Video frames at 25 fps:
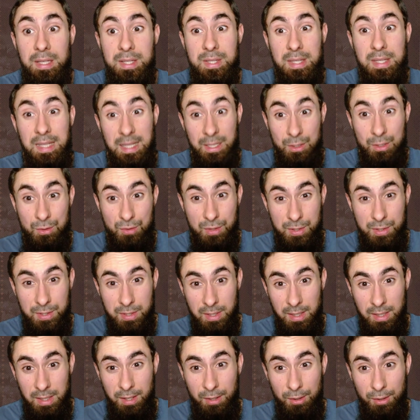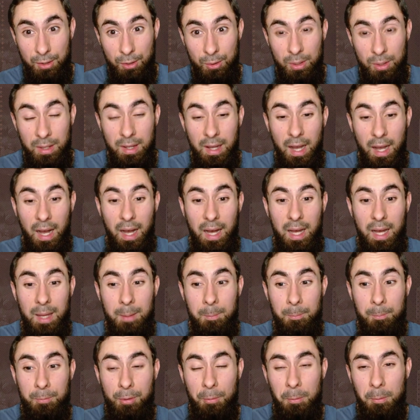an interesting hero.
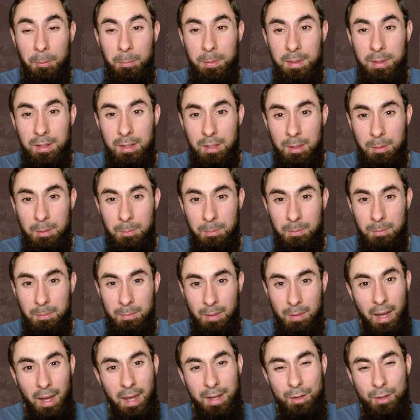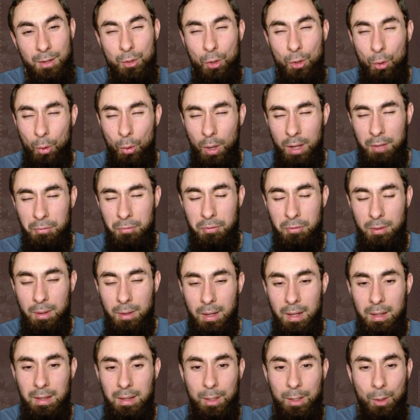I'm probably gonna, I don't know, if
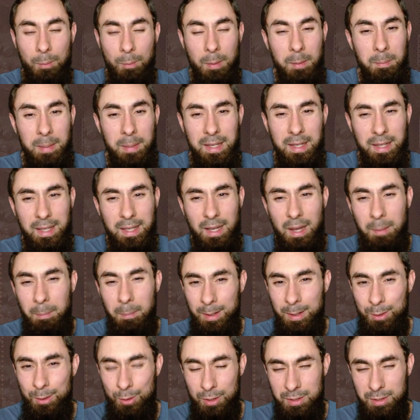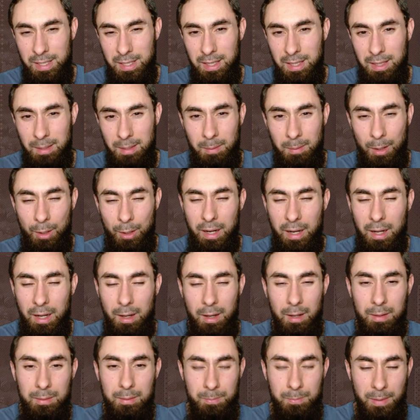like on my main account I might not take him or
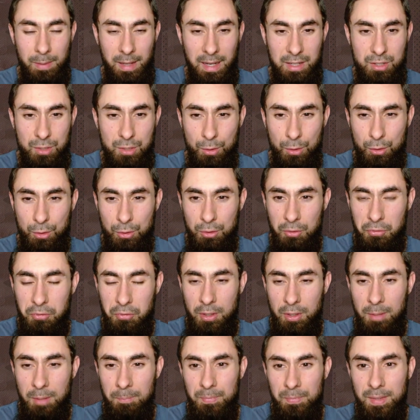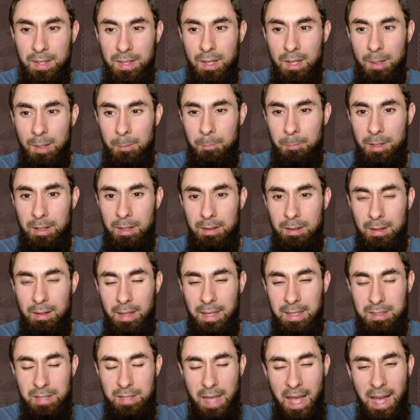actually recruit for him, but
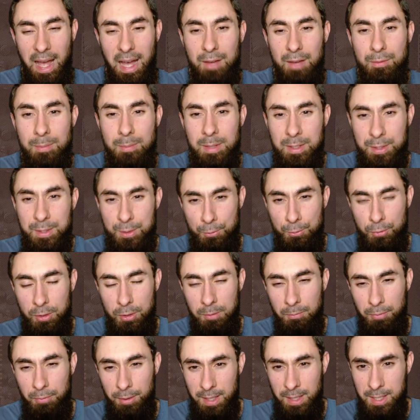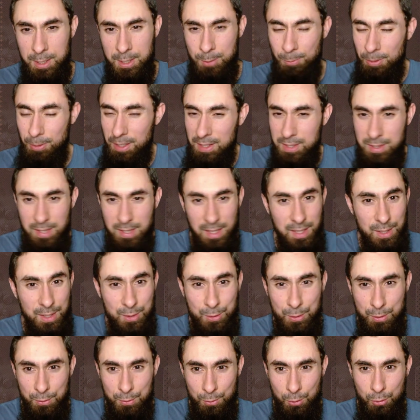like to have him at Supreme plus 10
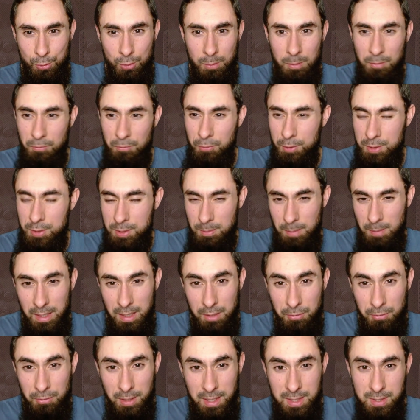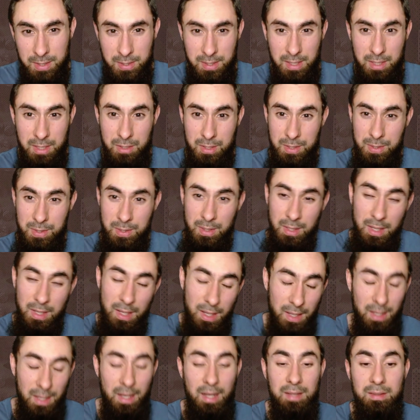exclusive equipment for some AFK stages,
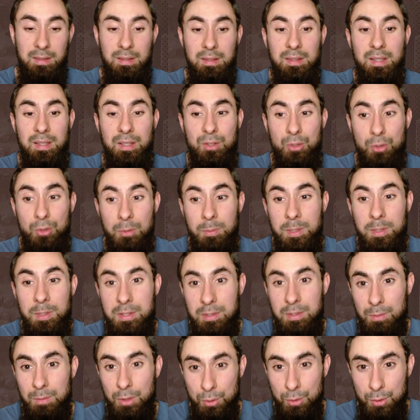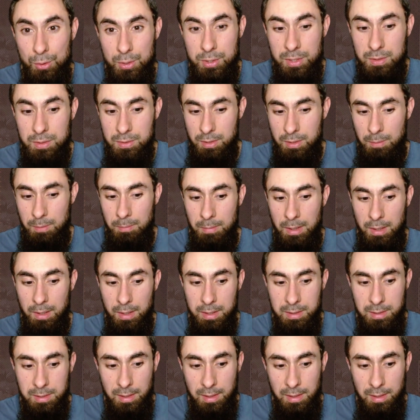I think there could be some use and some merit to